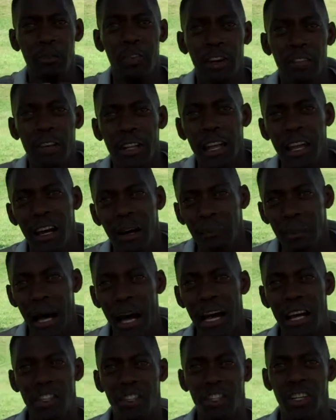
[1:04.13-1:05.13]
you vividly
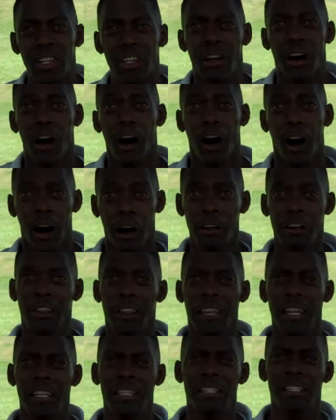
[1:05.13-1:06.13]
imagine,
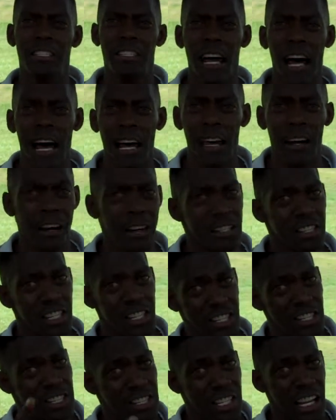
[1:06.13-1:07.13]
ardently desire,
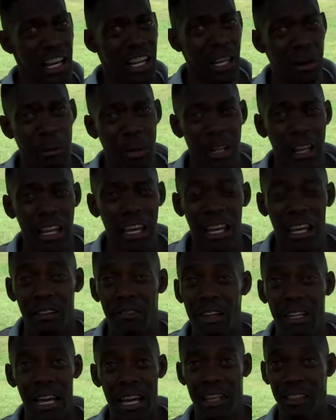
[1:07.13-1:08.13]
sincerely
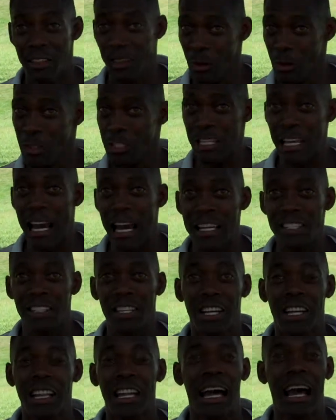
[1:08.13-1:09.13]
believe, and
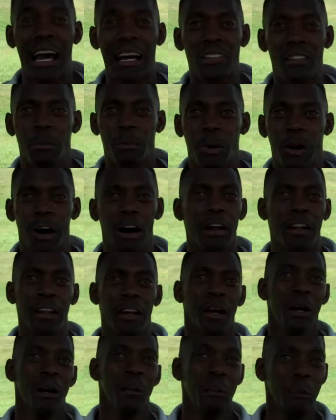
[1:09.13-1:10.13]
enthusiastically act upon
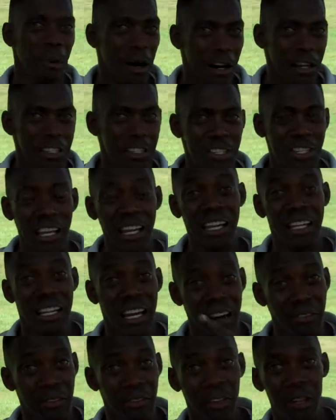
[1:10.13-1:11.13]
must
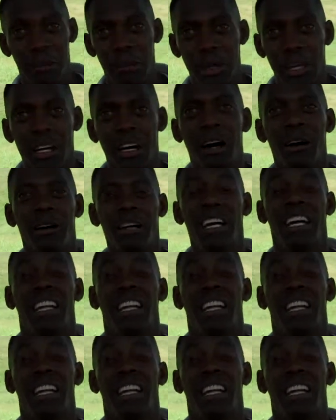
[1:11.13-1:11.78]
inevitably, become,